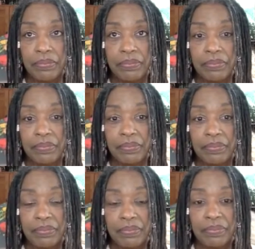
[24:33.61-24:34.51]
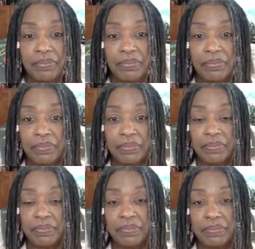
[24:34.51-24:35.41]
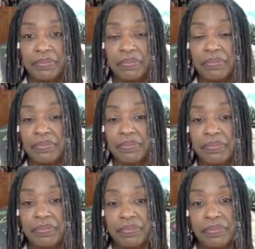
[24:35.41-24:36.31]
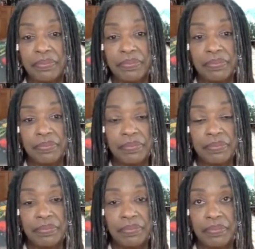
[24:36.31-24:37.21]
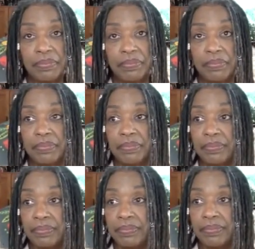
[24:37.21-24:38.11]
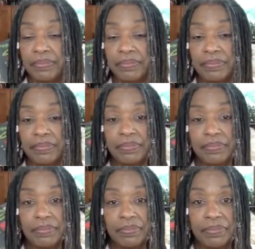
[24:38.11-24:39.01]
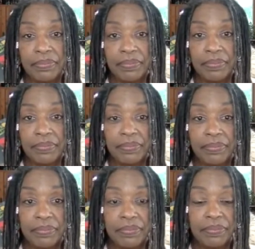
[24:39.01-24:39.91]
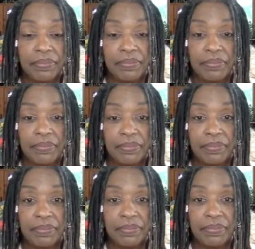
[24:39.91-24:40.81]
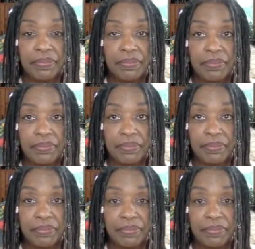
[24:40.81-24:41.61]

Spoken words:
This person isn't speaking.